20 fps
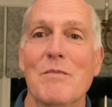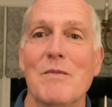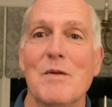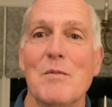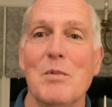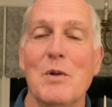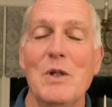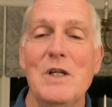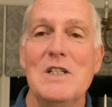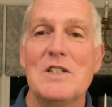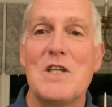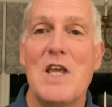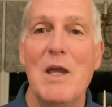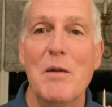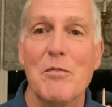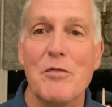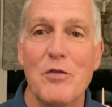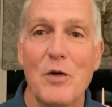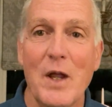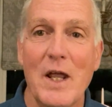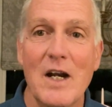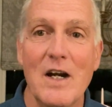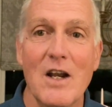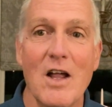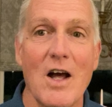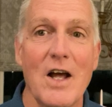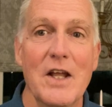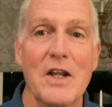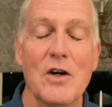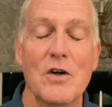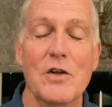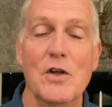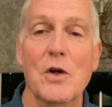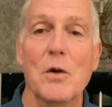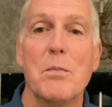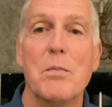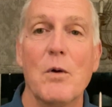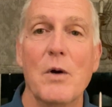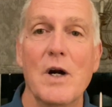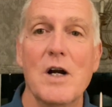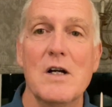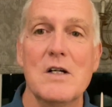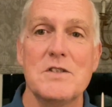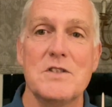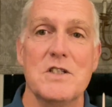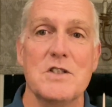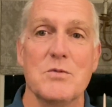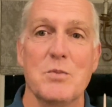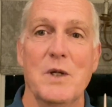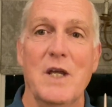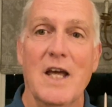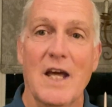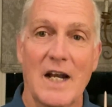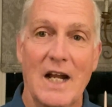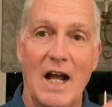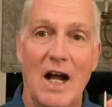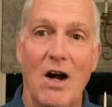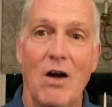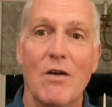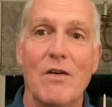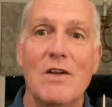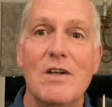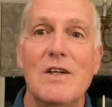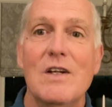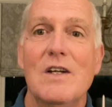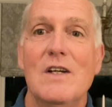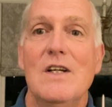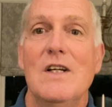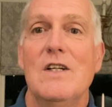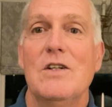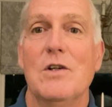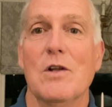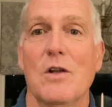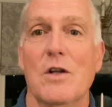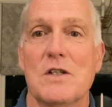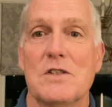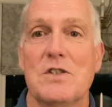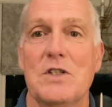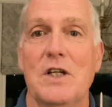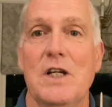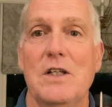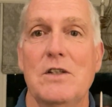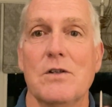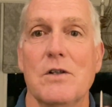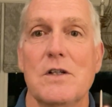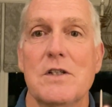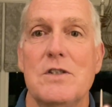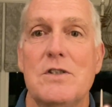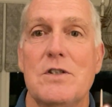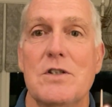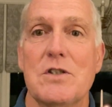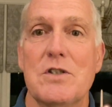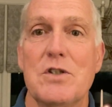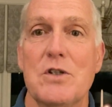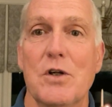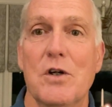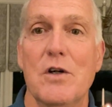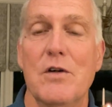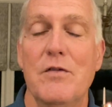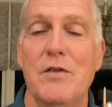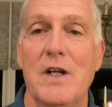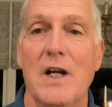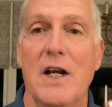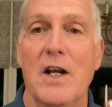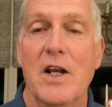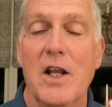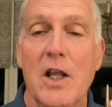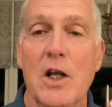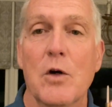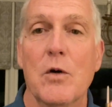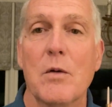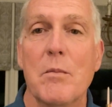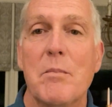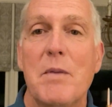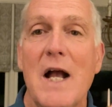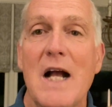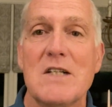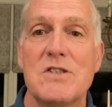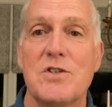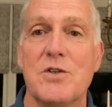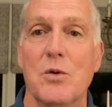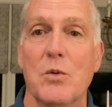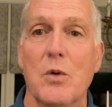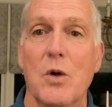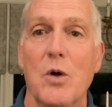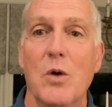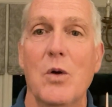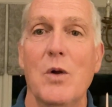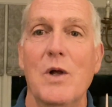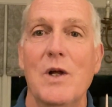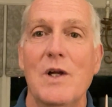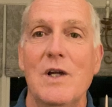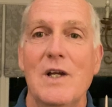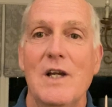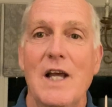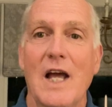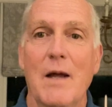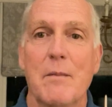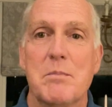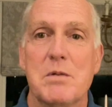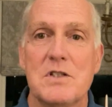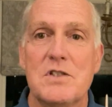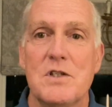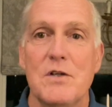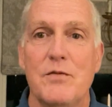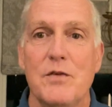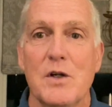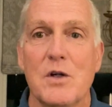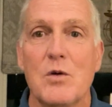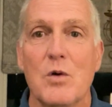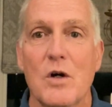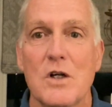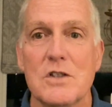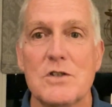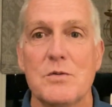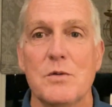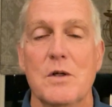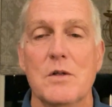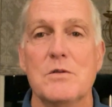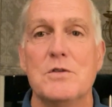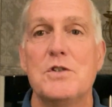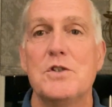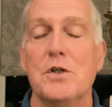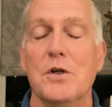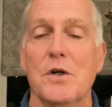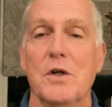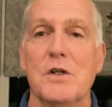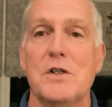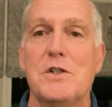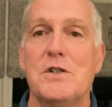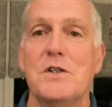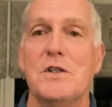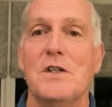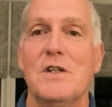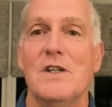Please keep Fran and I in your prayers as we head out to Los Angeles to serve in an interim pastor role at Pacific Crossroads Church